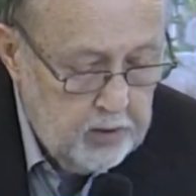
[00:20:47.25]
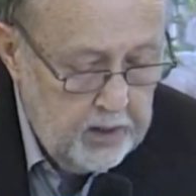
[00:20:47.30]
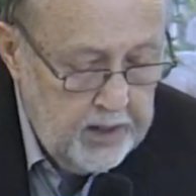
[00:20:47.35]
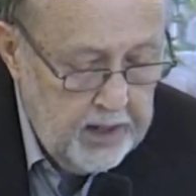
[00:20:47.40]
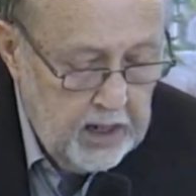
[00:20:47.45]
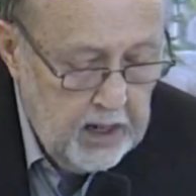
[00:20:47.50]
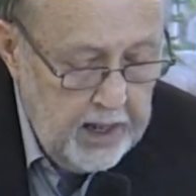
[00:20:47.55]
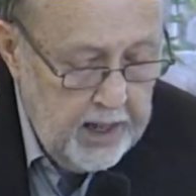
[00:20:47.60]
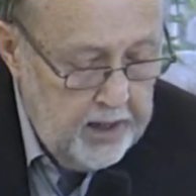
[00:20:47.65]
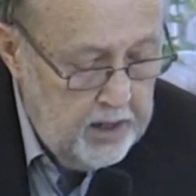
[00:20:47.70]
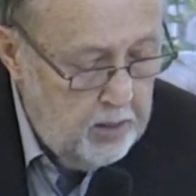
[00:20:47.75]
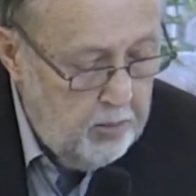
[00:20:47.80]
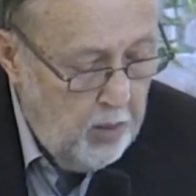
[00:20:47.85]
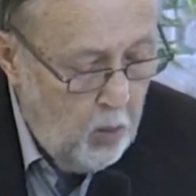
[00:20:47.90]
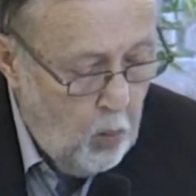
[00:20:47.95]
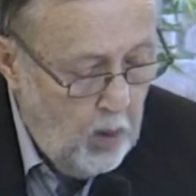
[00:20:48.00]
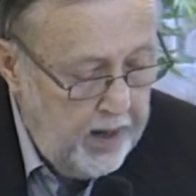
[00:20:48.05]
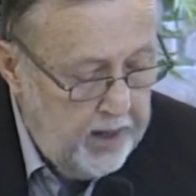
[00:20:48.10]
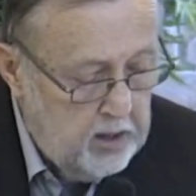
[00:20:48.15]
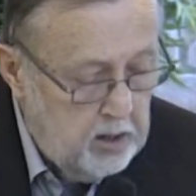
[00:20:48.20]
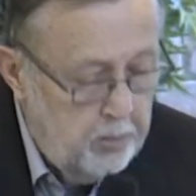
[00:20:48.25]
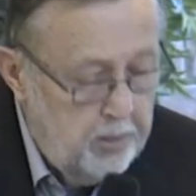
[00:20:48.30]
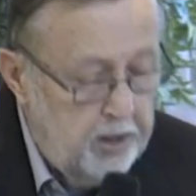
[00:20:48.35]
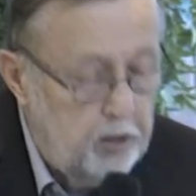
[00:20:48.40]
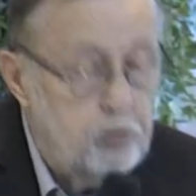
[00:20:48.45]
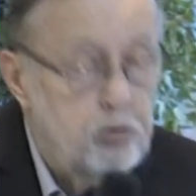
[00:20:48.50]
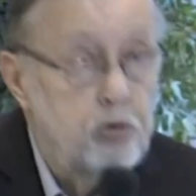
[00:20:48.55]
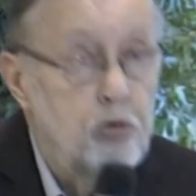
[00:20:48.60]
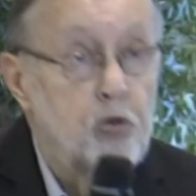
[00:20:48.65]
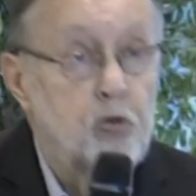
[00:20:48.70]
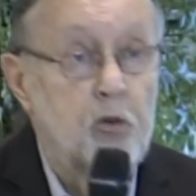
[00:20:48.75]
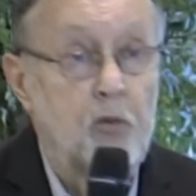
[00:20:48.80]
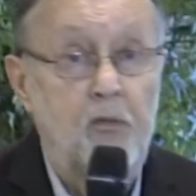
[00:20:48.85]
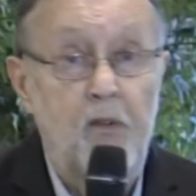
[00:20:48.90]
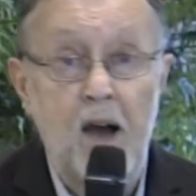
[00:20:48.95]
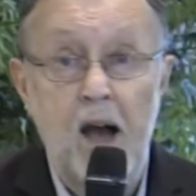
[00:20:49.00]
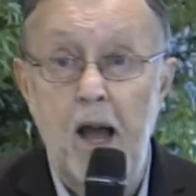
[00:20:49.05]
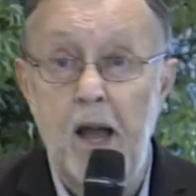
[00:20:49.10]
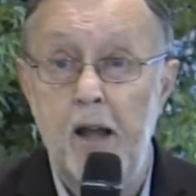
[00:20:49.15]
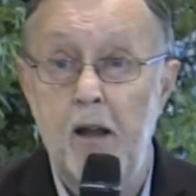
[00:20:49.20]
and they led him away to be
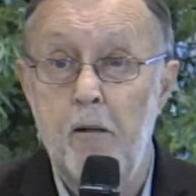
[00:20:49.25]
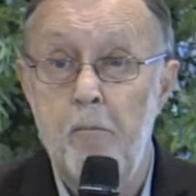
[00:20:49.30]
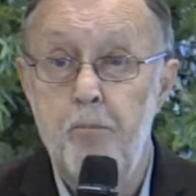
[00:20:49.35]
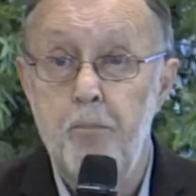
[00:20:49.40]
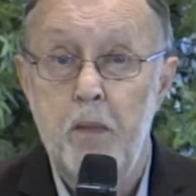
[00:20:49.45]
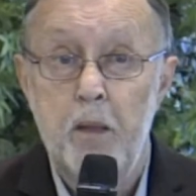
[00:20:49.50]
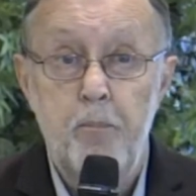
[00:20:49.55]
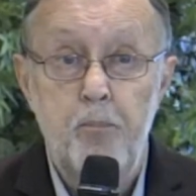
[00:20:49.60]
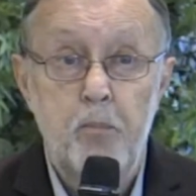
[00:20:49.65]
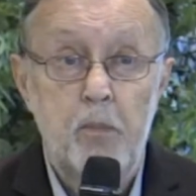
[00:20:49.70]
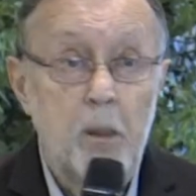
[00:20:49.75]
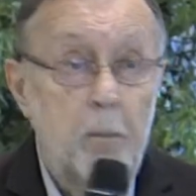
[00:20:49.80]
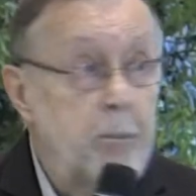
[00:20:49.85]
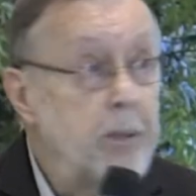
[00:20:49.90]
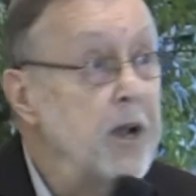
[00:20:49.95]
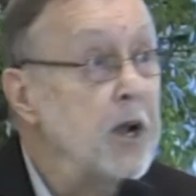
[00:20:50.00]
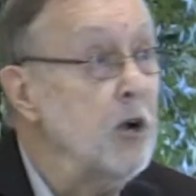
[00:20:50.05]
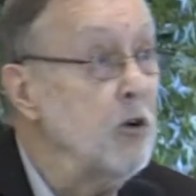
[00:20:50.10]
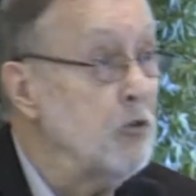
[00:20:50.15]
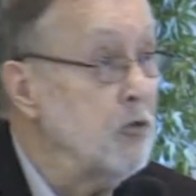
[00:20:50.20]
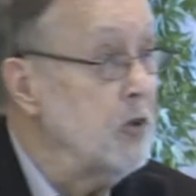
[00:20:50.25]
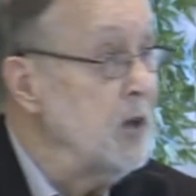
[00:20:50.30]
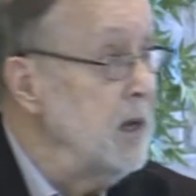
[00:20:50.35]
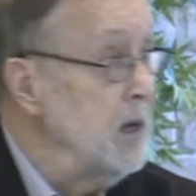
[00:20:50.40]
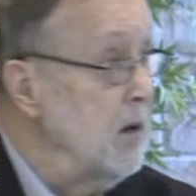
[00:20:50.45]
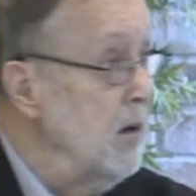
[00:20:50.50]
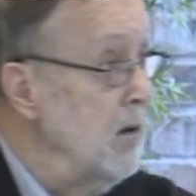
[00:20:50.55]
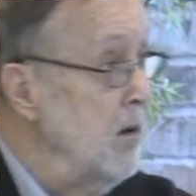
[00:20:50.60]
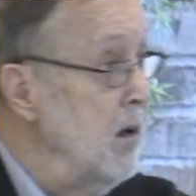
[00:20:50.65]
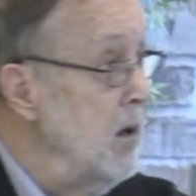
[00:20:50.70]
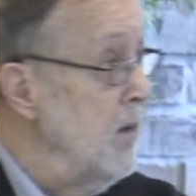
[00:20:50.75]
crucified. The piercing.